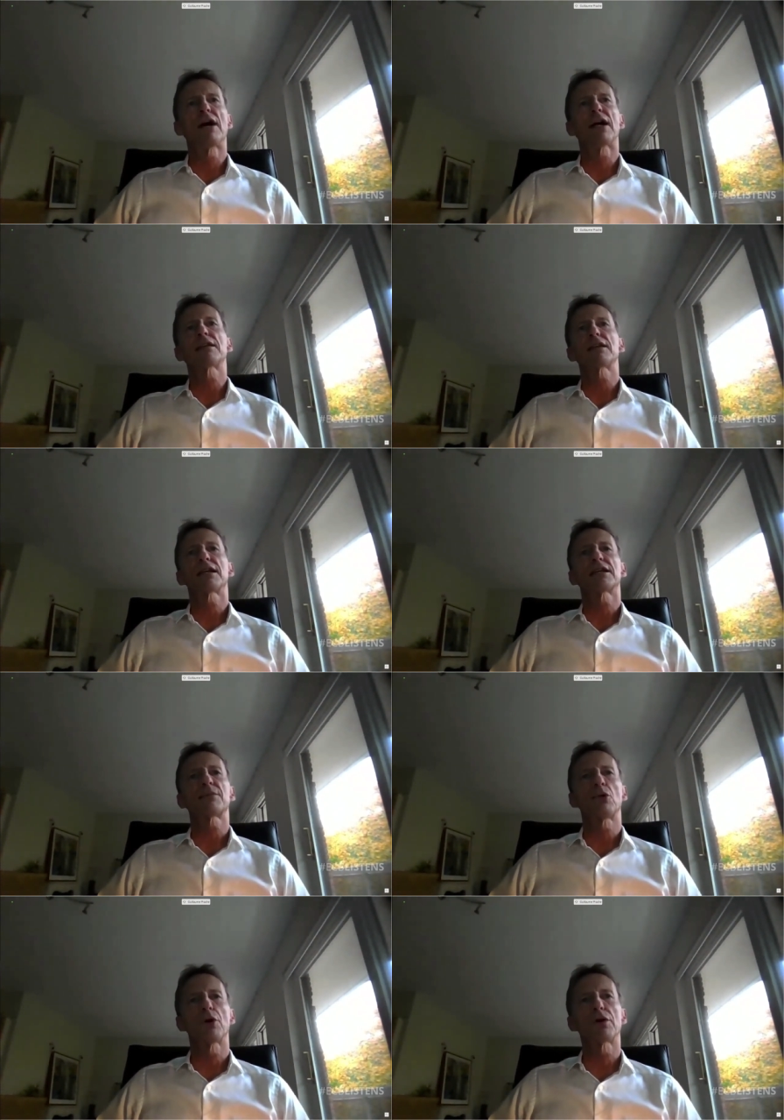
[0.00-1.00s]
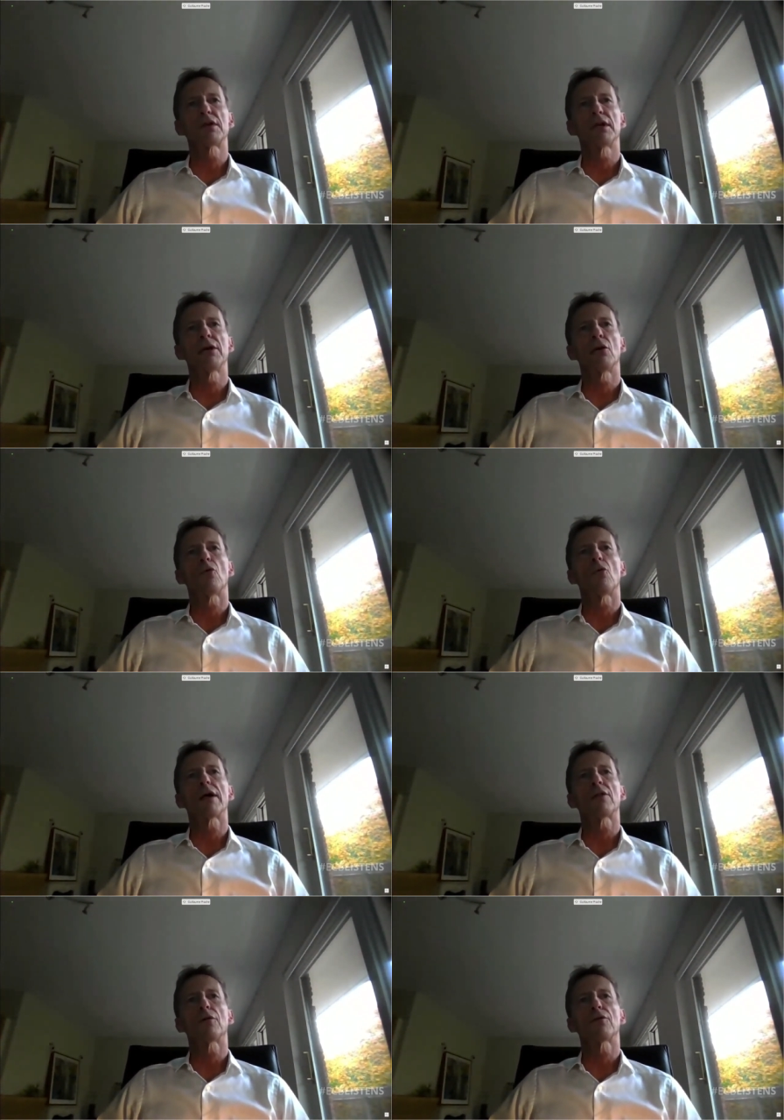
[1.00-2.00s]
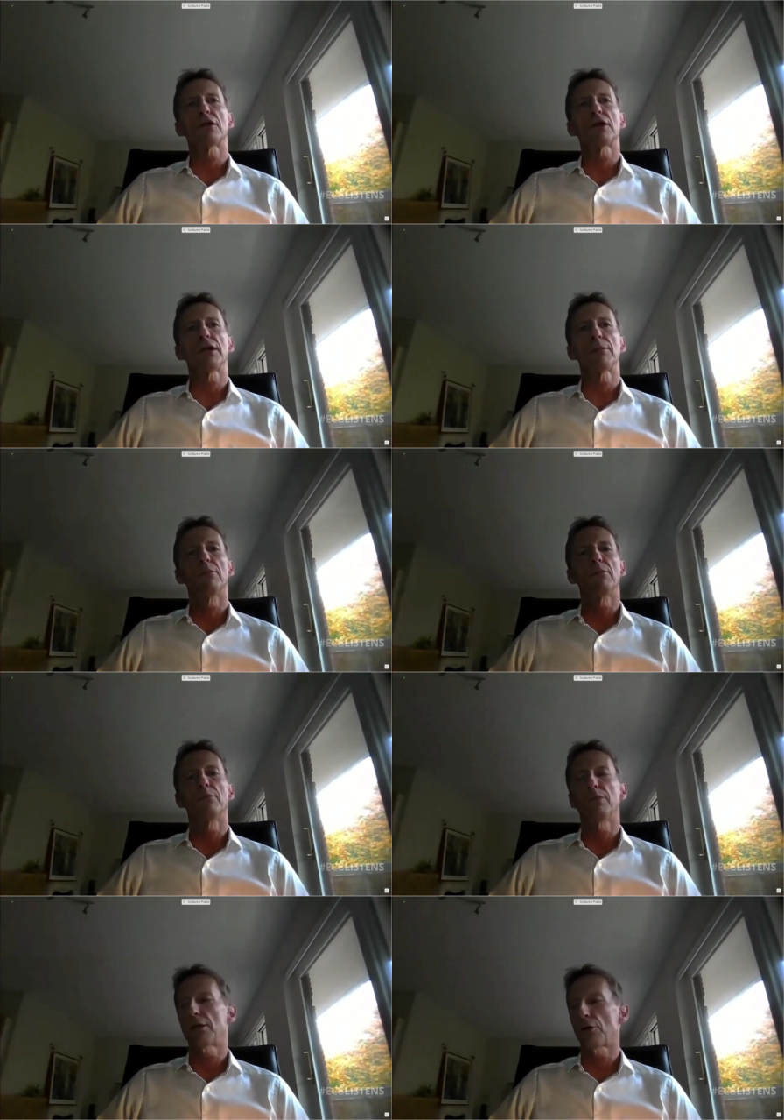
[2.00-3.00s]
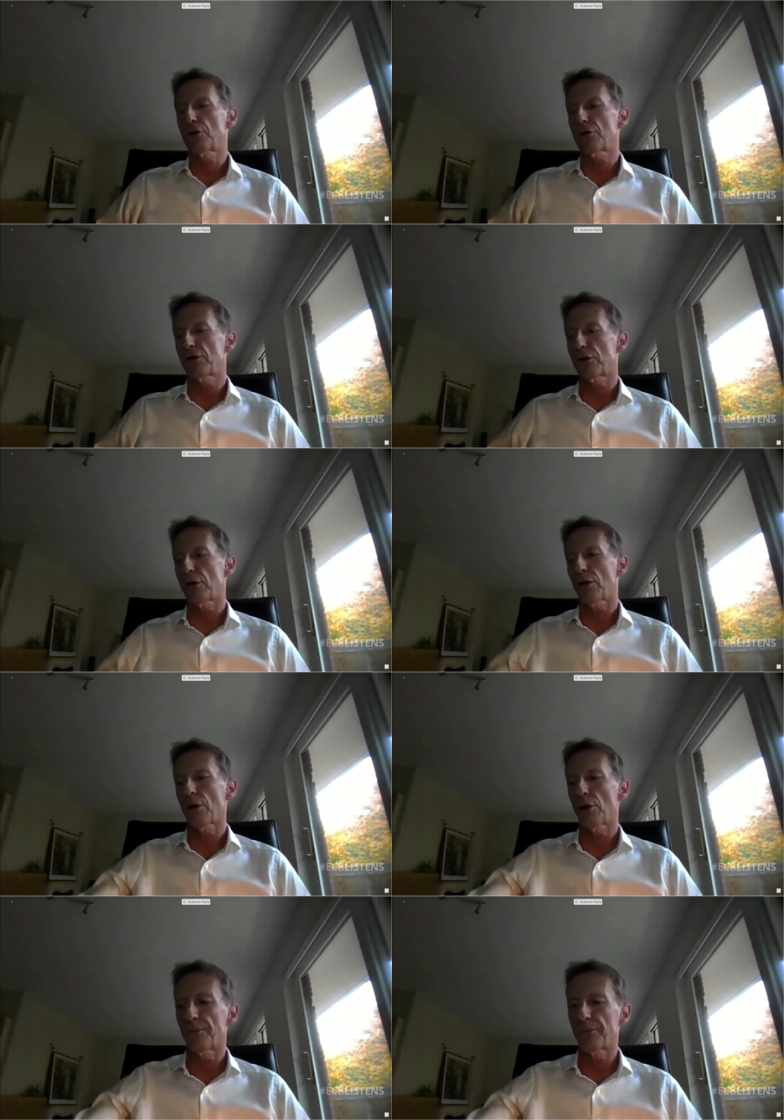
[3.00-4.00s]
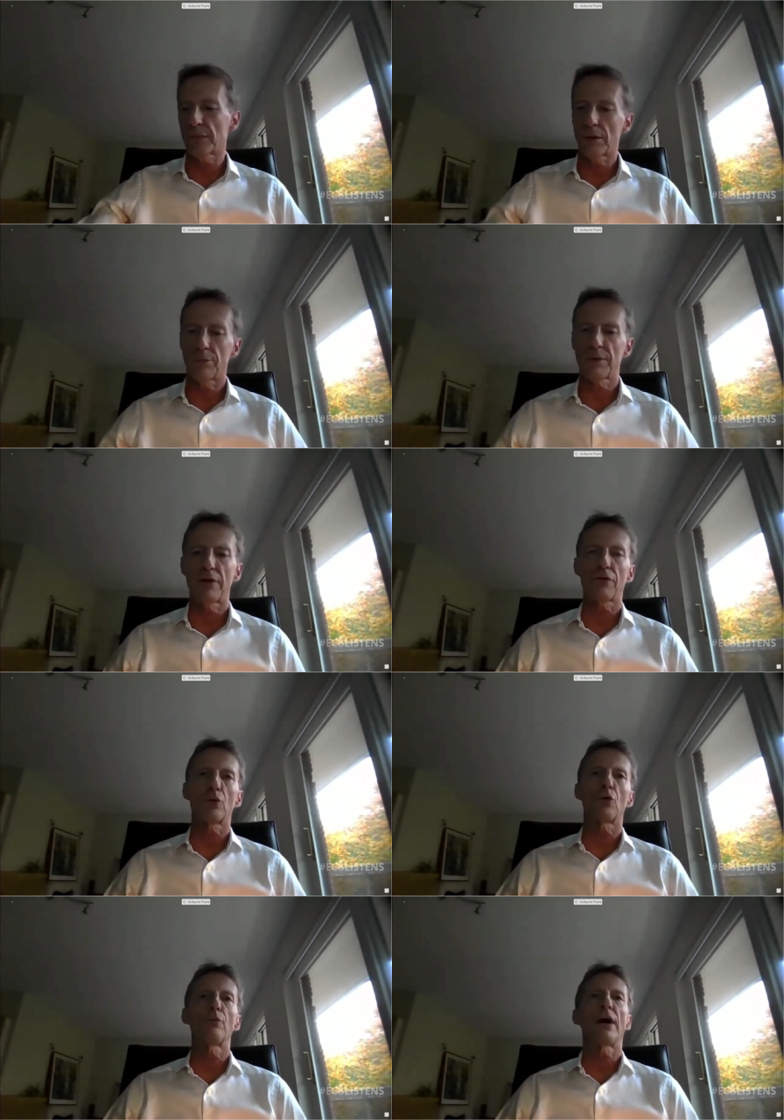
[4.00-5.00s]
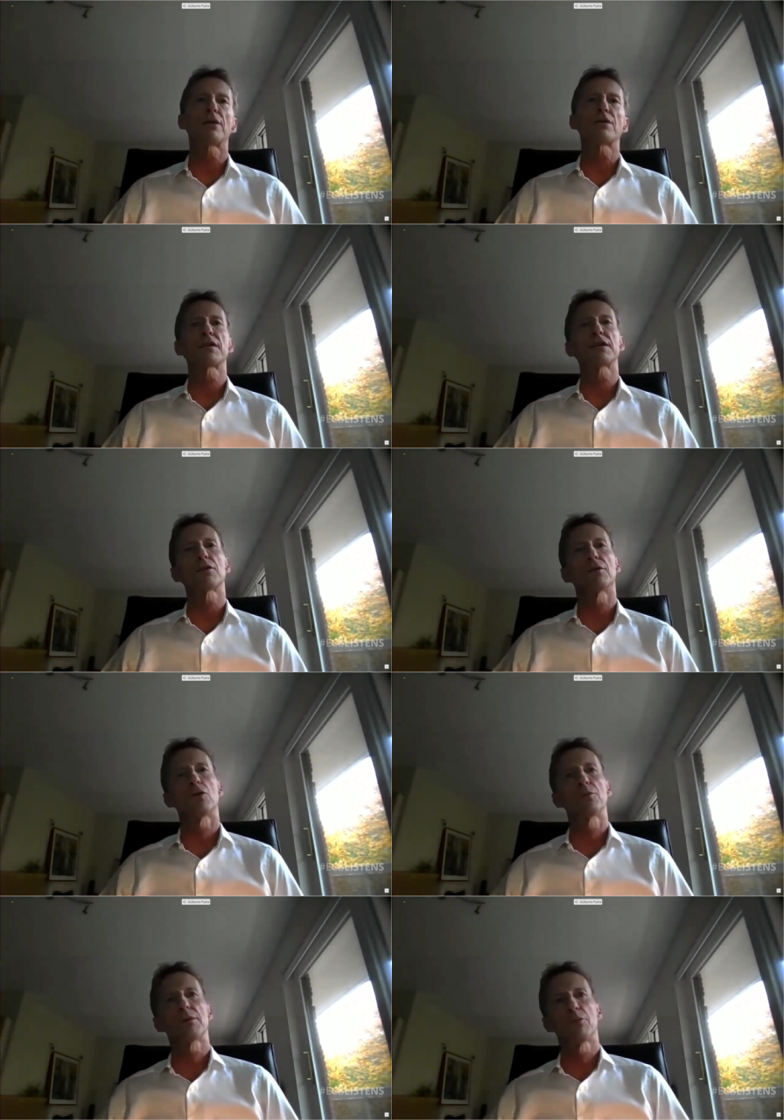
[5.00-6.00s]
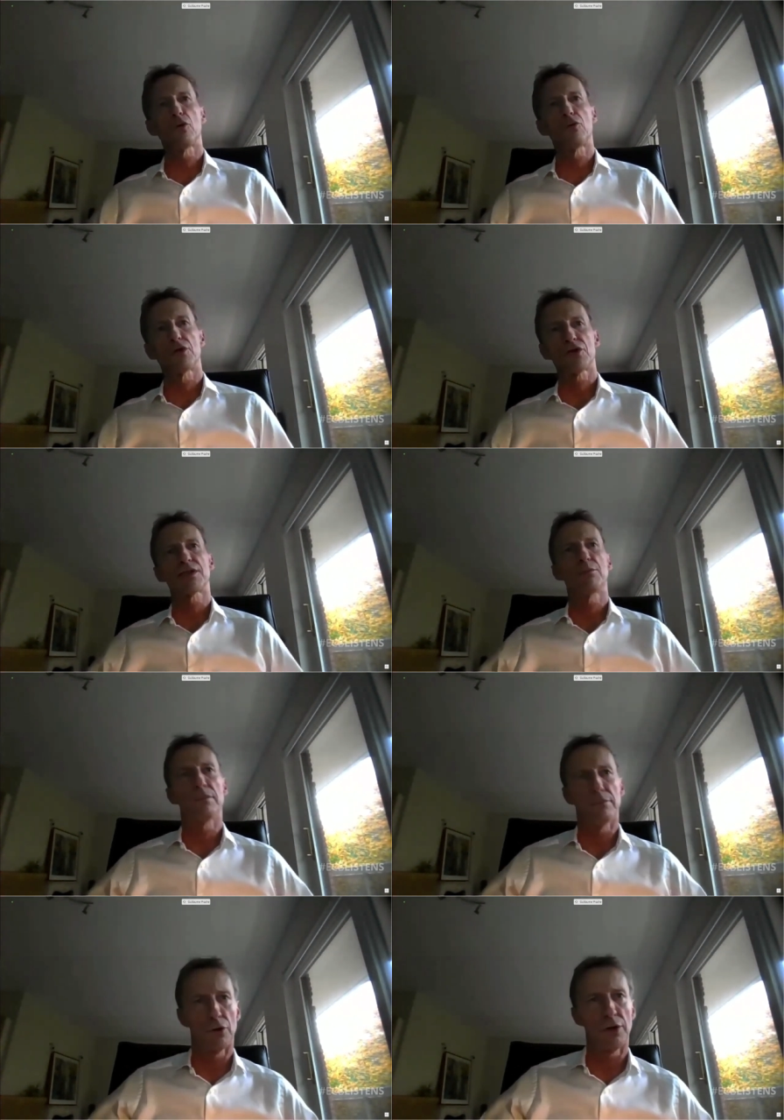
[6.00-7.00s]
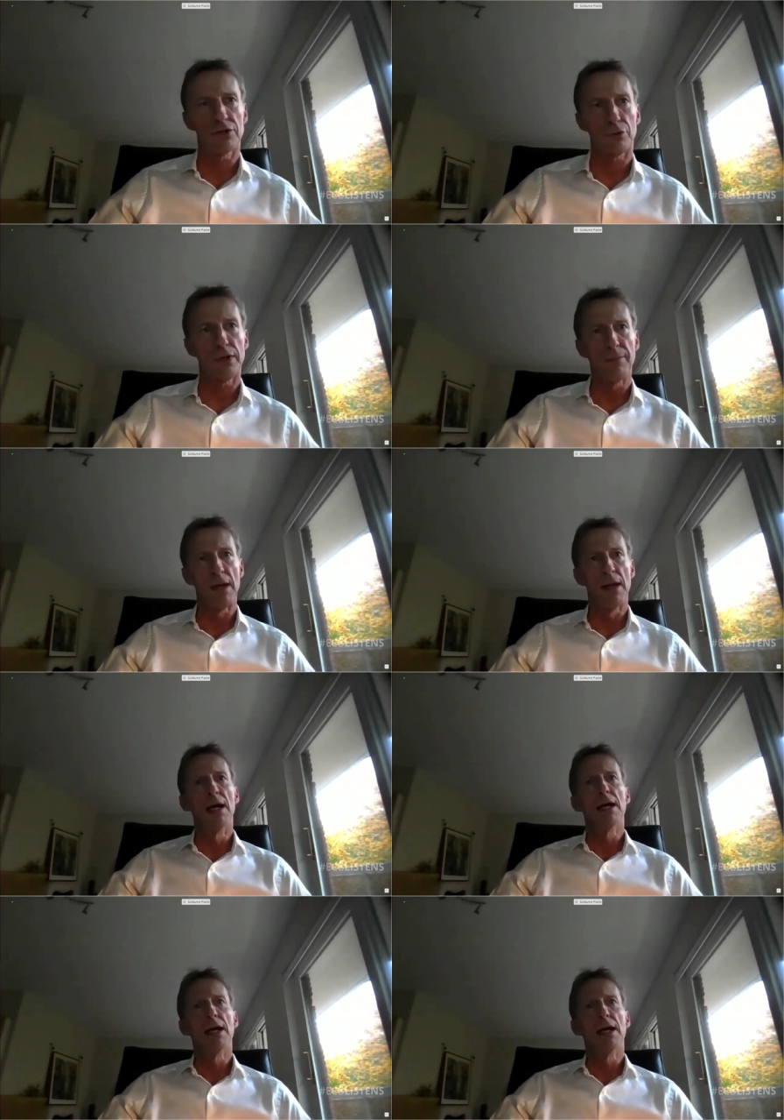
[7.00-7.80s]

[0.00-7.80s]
That is exploiting one of the biggest um, behavioral biases of the people, which is monetary